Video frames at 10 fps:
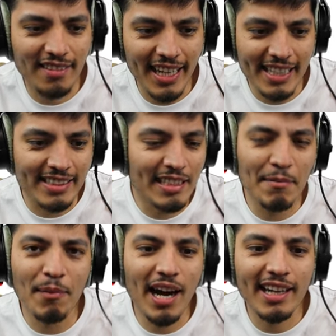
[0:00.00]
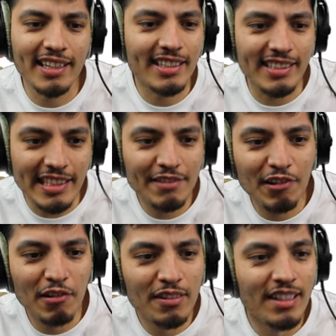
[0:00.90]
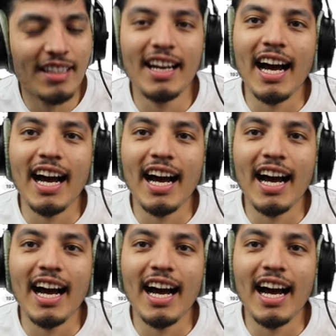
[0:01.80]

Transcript: They're like demonic and evil.